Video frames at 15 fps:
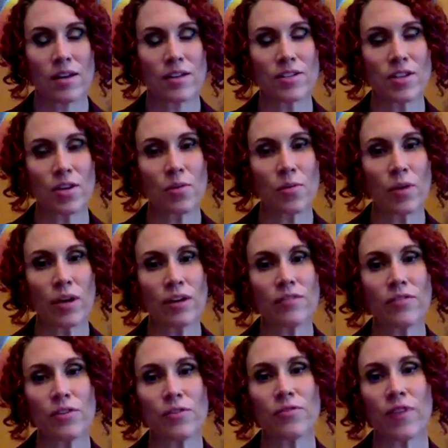So what have
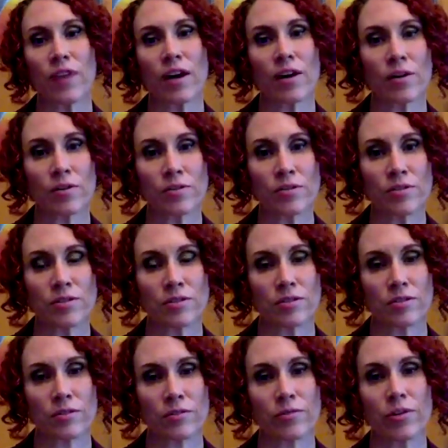you found
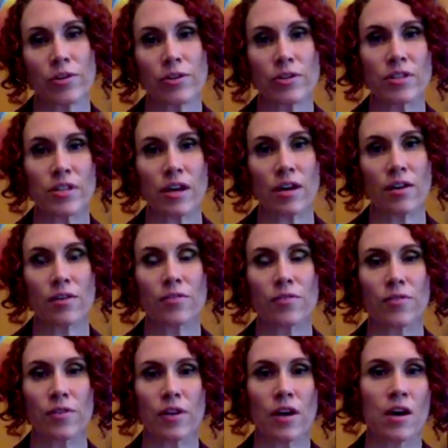for yourself?